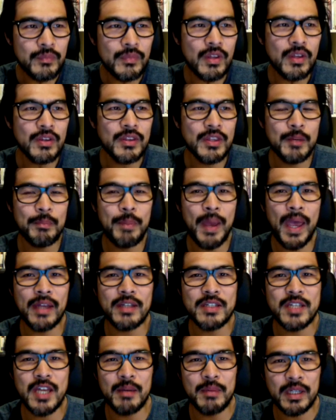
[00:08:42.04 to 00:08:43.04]
The
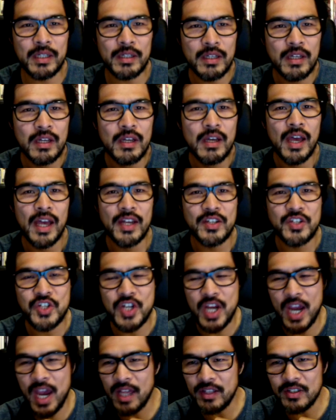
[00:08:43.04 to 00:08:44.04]
pandemic has
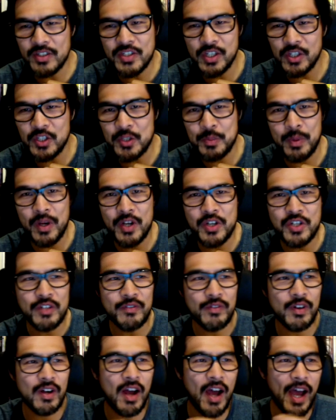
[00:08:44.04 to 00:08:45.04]
challenged the expression of
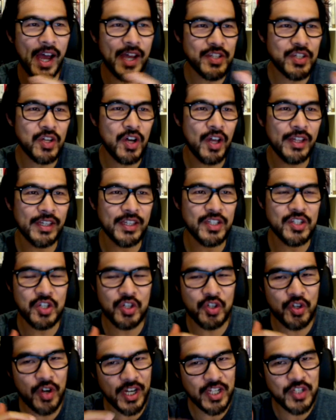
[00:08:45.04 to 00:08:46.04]
our highest calling as
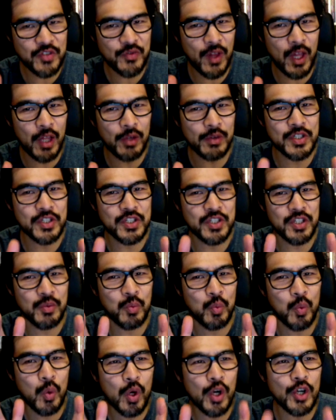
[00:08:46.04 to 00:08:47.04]
Christ followers to
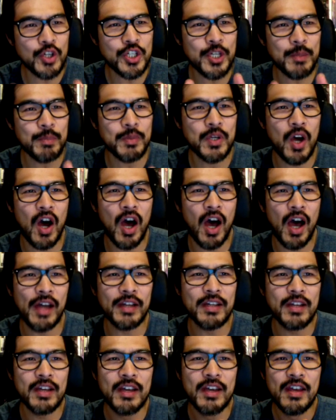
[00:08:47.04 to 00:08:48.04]
worship
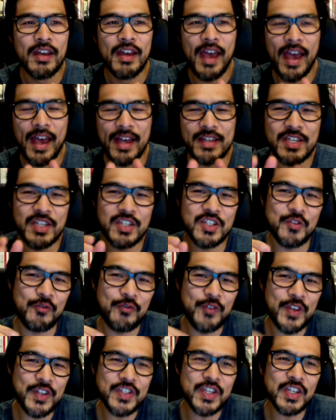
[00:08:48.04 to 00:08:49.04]
God as His
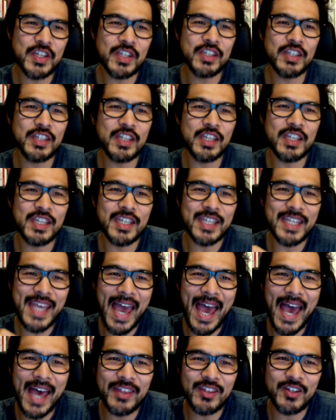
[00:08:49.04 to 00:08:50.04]
physically
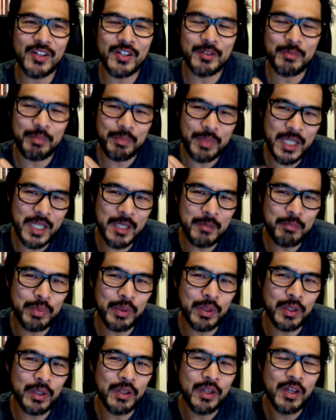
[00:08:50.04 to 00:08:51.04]
gathered
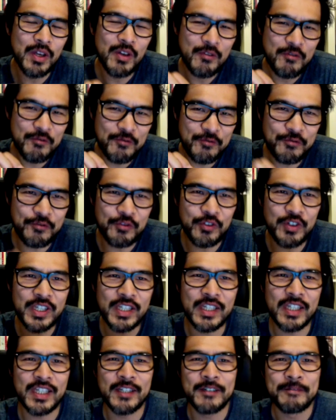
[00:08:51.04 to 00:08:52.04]
people
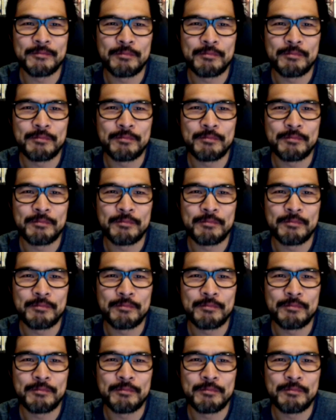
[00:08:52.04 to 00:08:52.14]
freely.